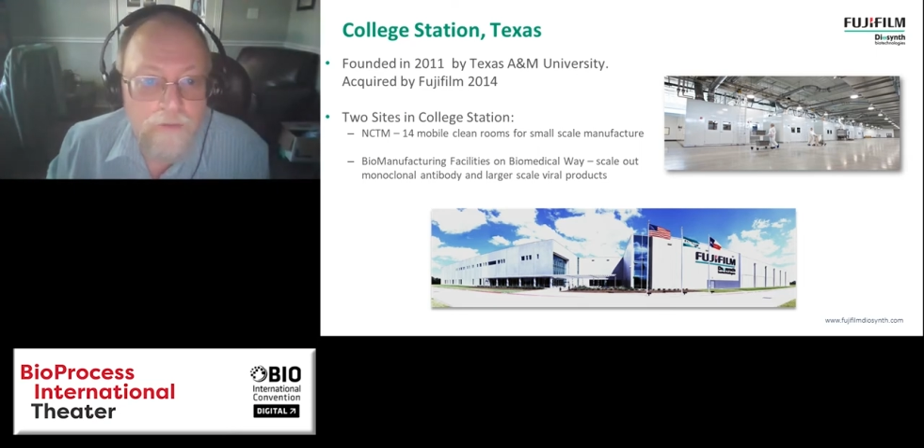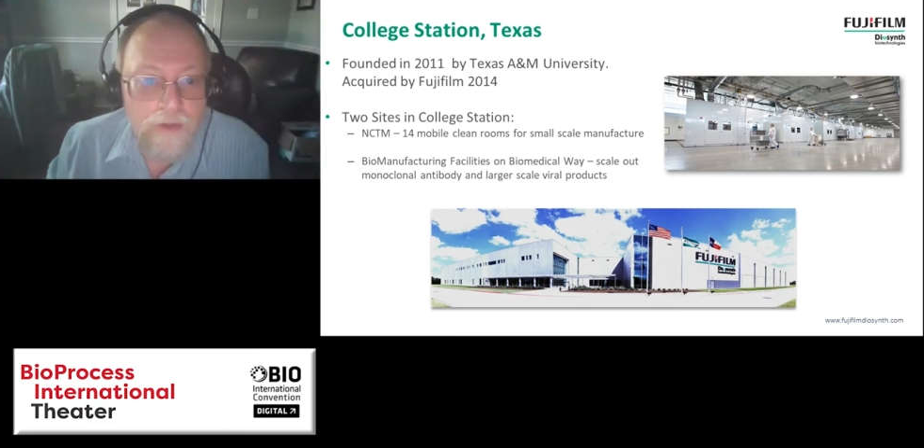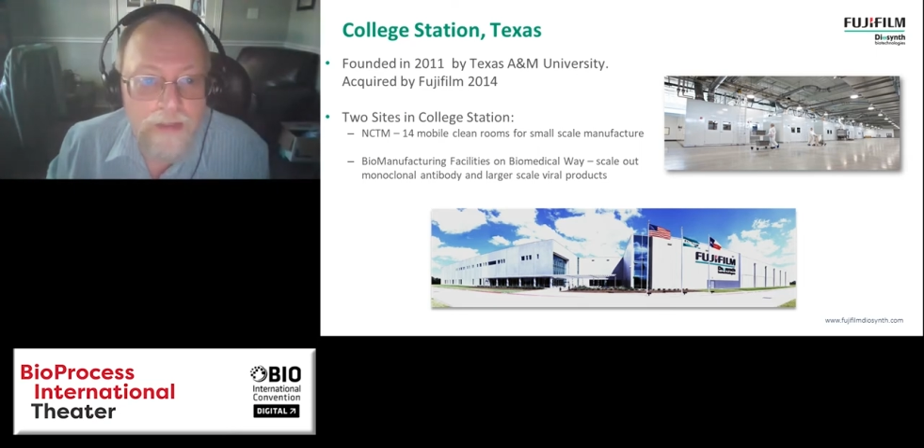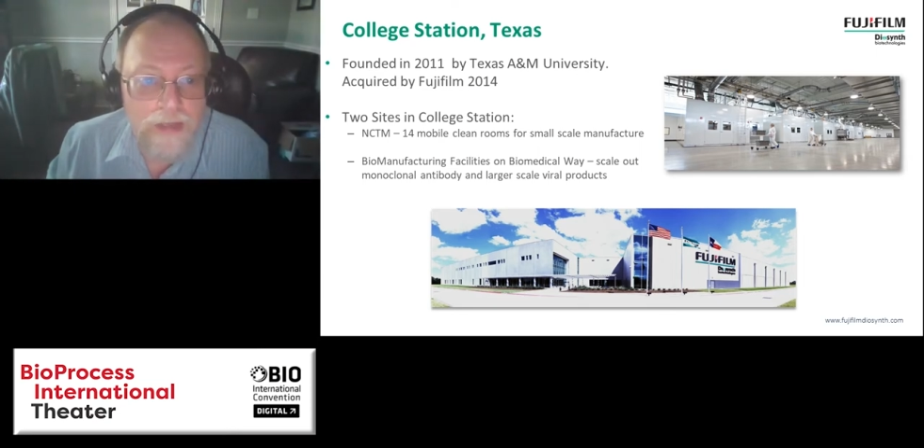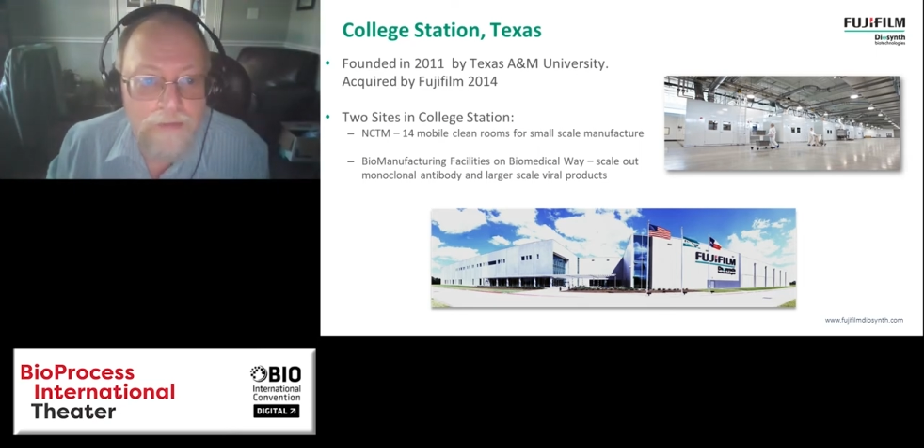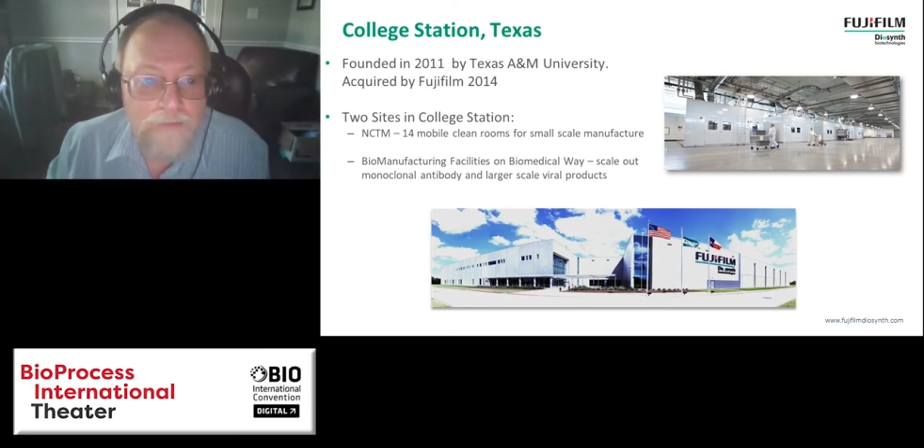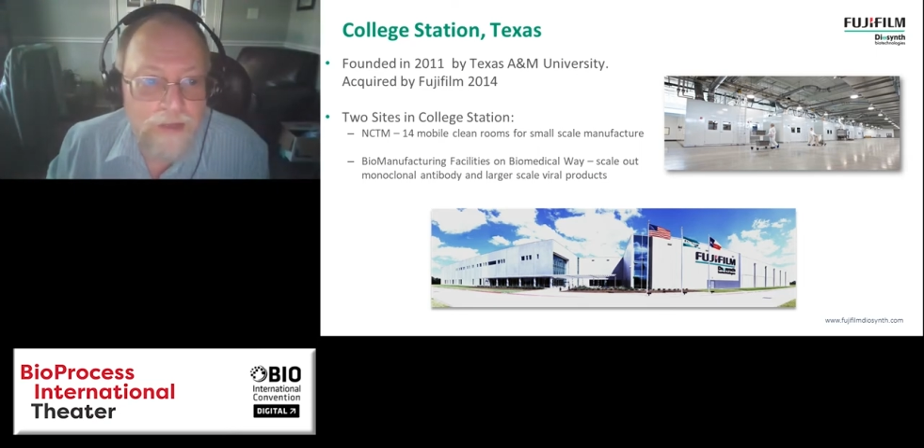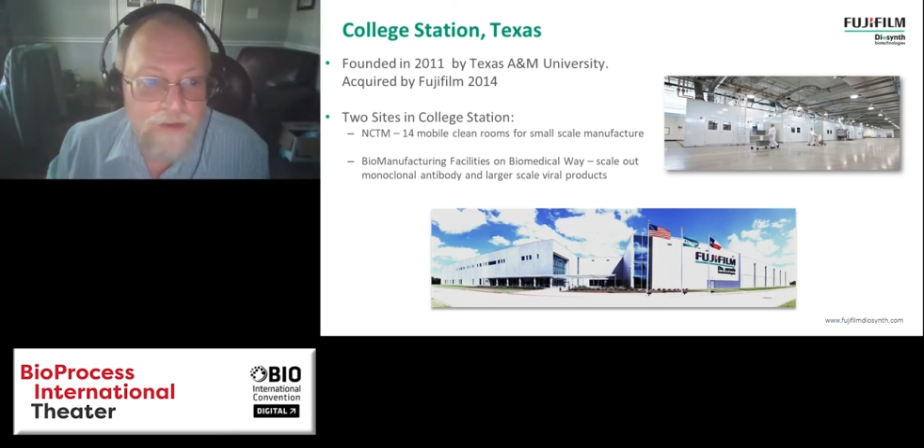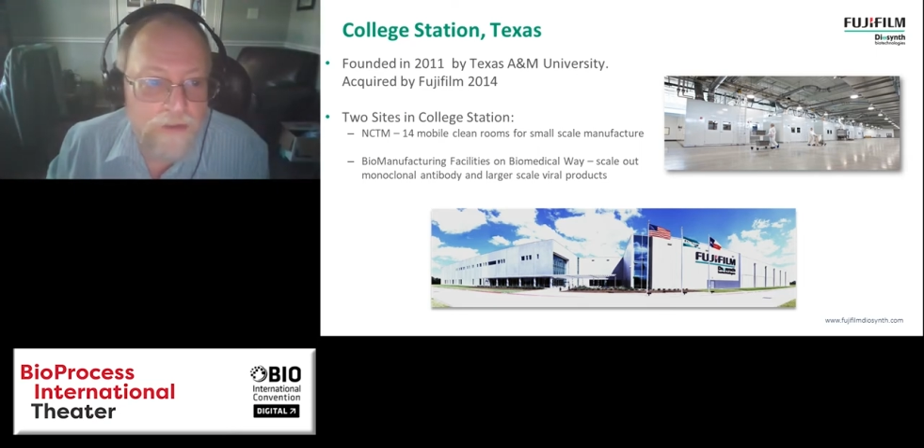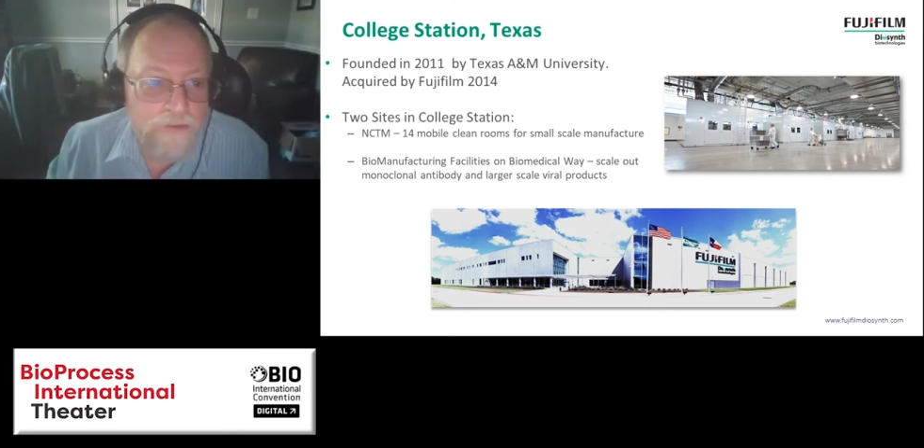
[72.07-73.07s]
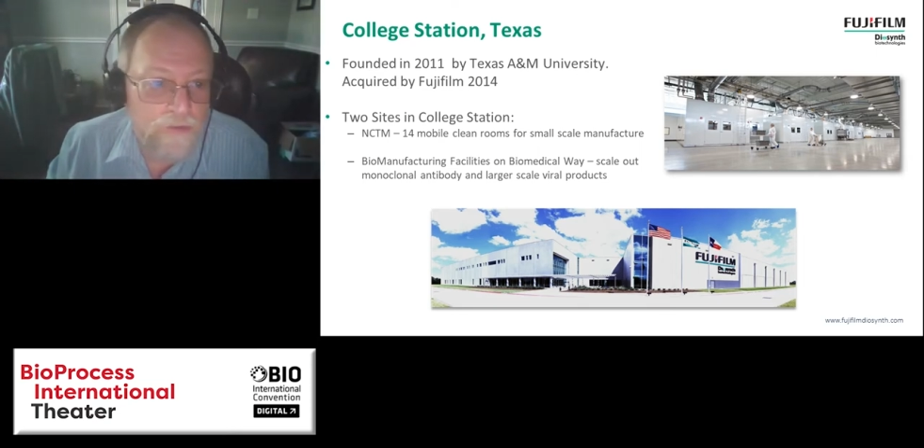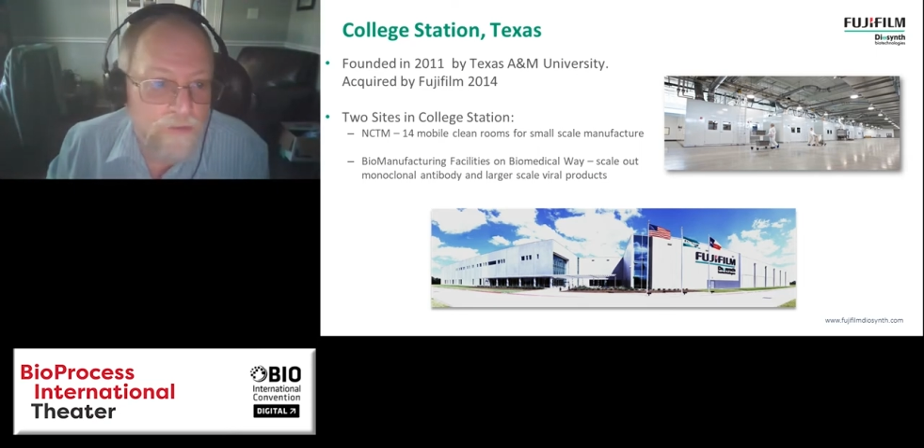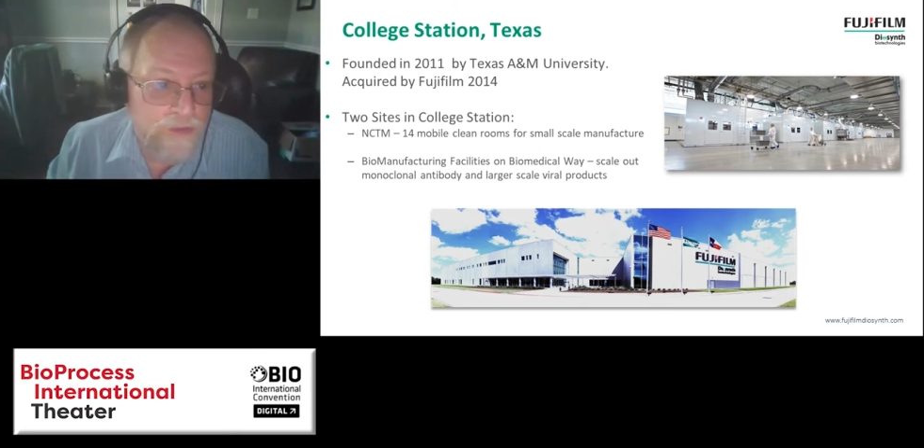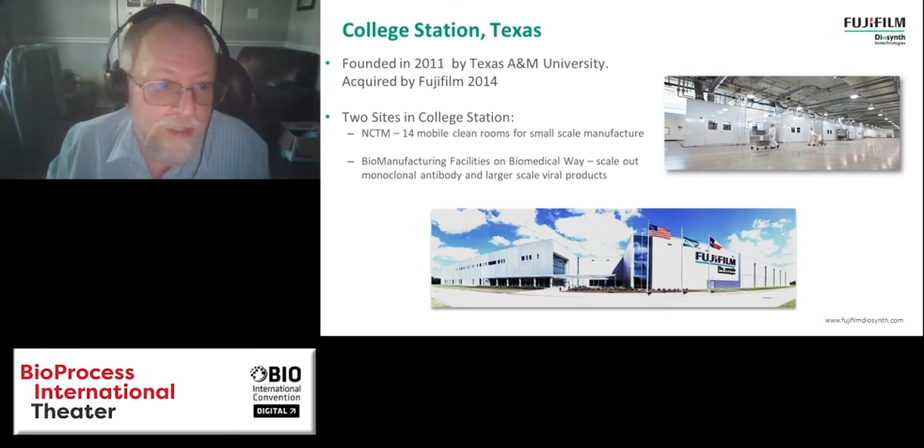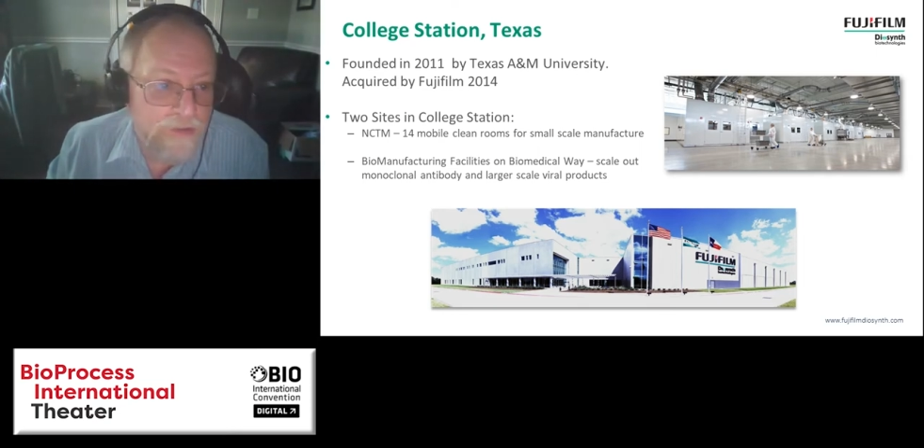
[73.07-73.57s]
We have actually
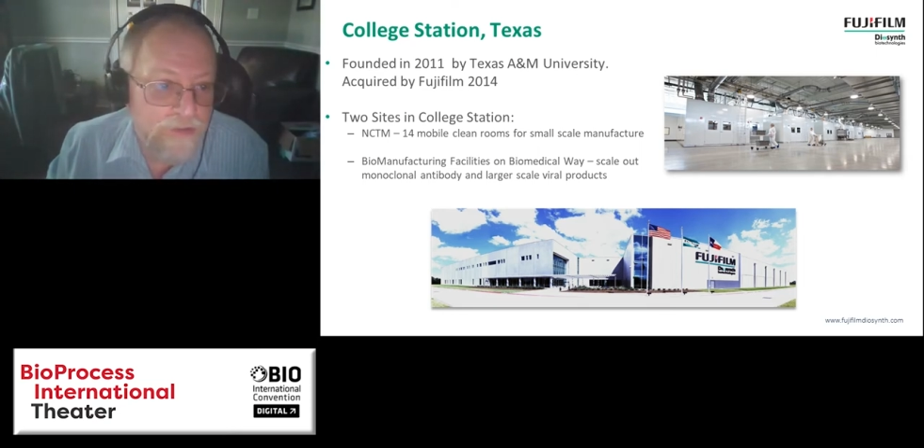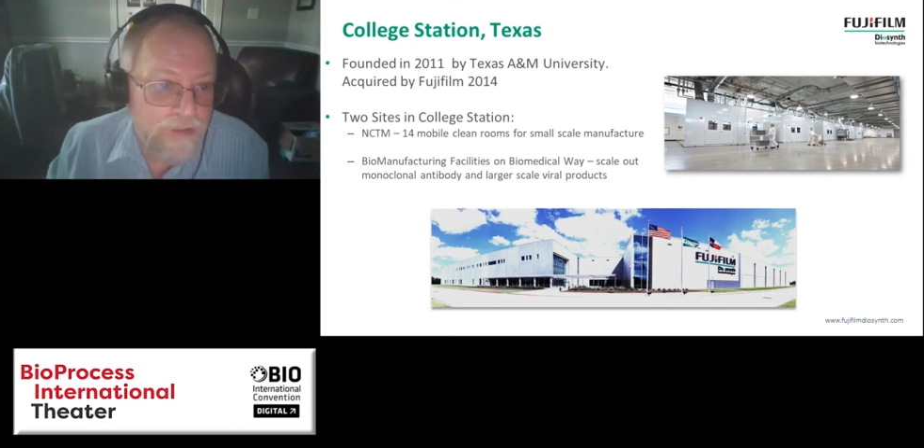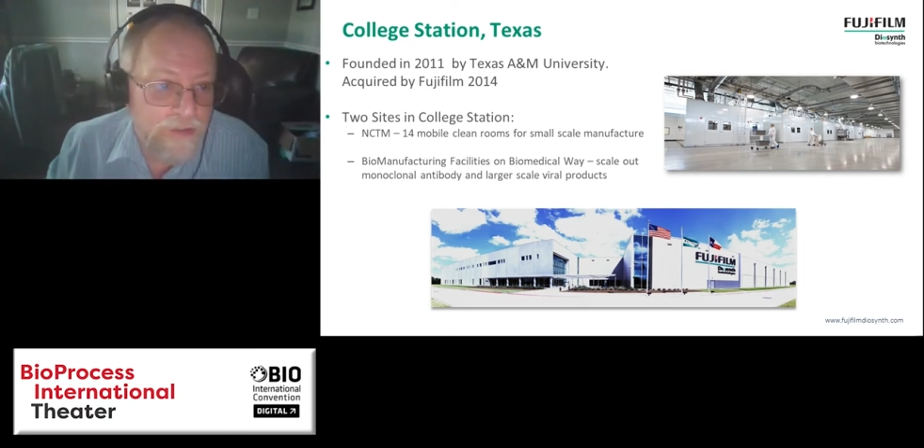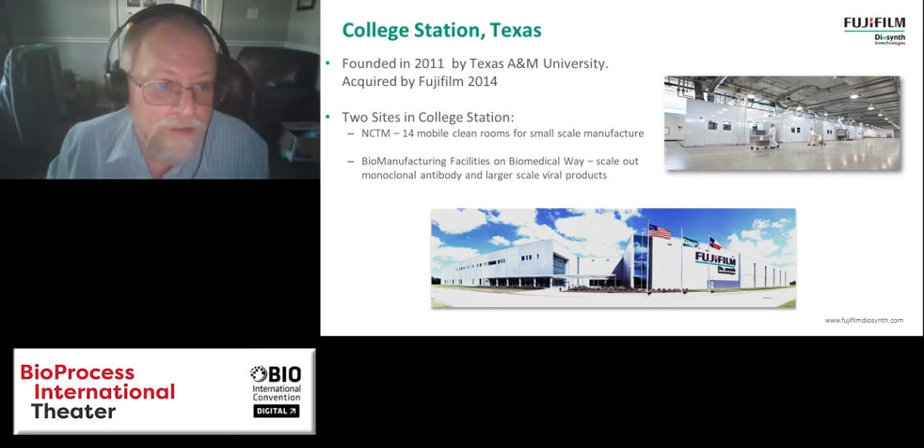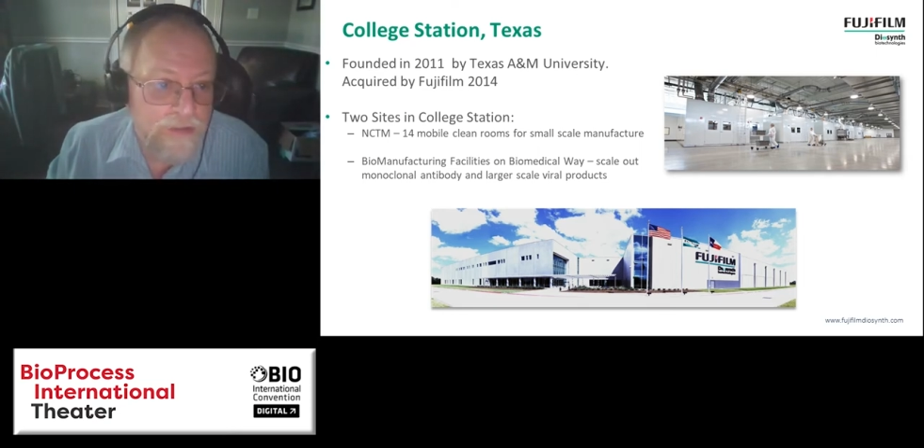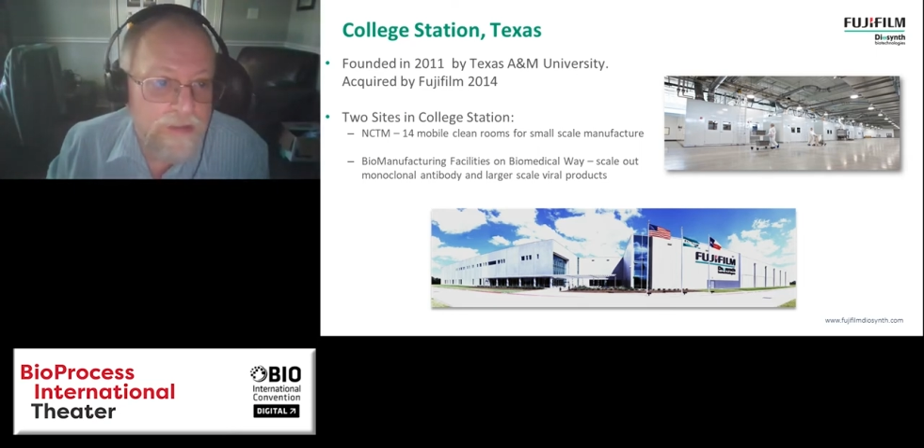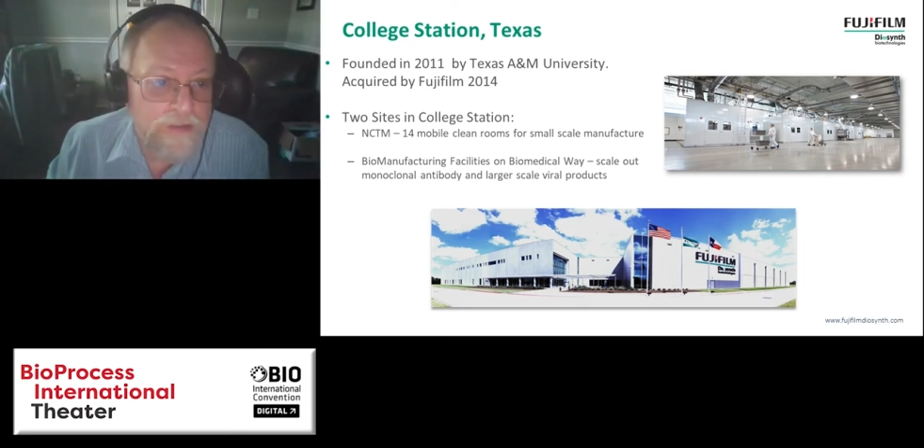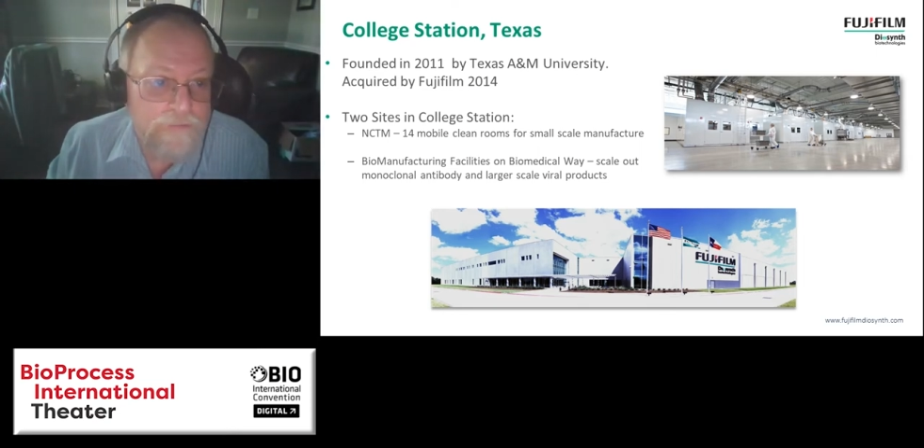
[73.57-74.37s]
2 sites here.